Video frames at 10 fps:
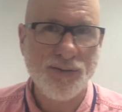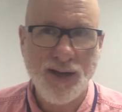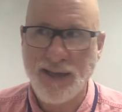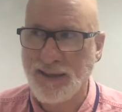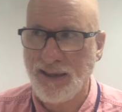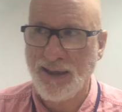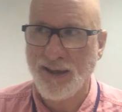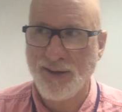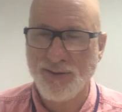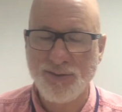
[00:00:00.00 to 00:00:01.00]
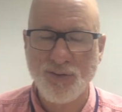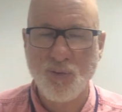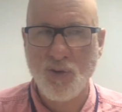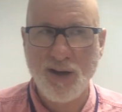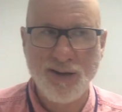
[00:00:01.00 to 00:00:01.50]
ideas
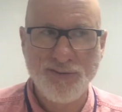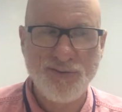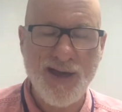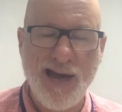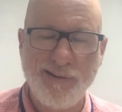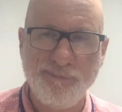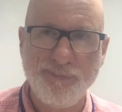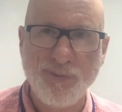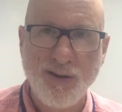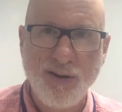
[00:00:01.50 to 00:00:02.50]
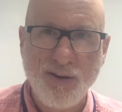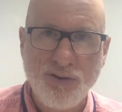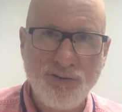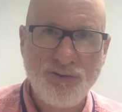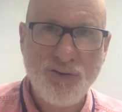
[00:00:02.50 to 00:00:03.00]
was that
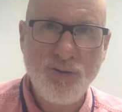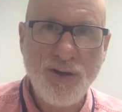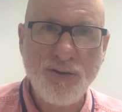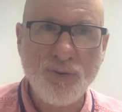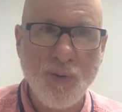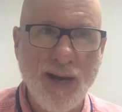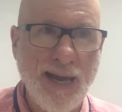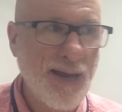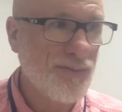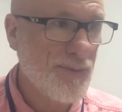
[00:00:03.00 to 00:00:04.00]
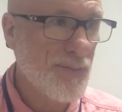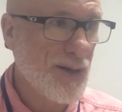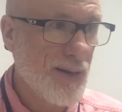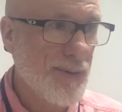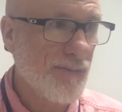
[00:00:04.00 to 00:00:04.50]
students, when I asked them to
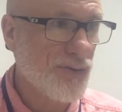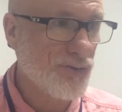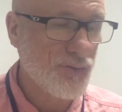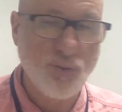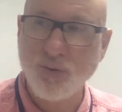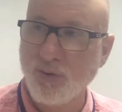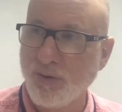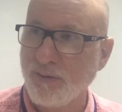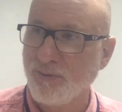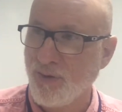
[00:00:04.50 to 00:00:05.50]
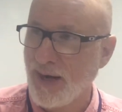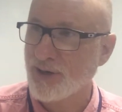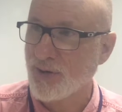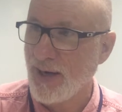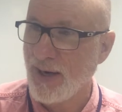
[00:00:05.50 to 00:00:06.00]
come after school for
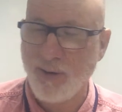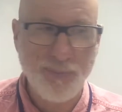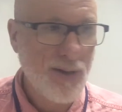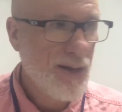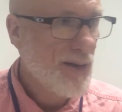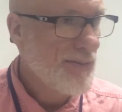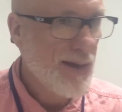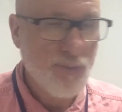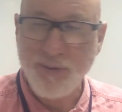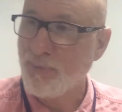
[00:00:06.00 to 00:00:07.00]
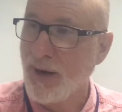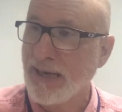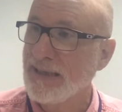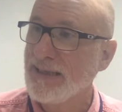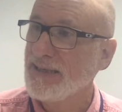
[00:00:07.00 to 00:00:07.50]
extra help, they would
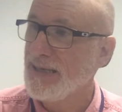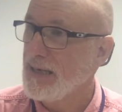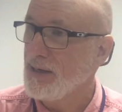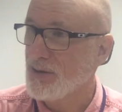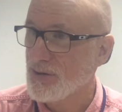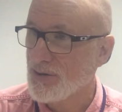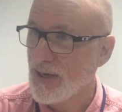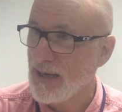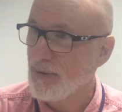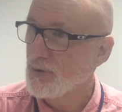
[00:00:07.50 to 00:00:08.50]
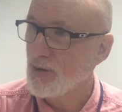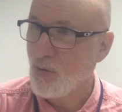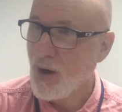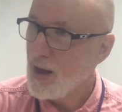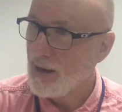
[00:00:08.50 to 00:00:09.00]
break into tears and they would
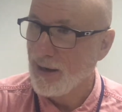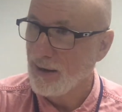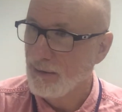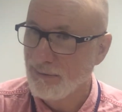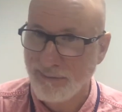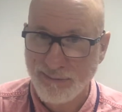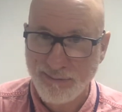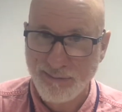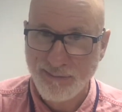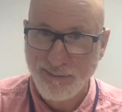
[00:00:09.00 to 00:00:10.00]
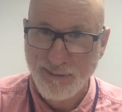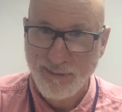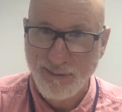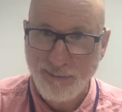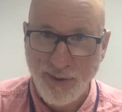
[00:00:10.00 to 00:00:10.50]
cry
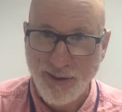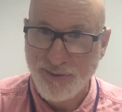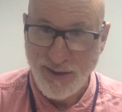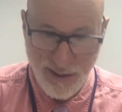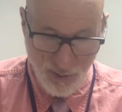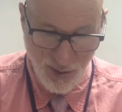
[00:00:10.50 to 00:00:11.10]
because they didn't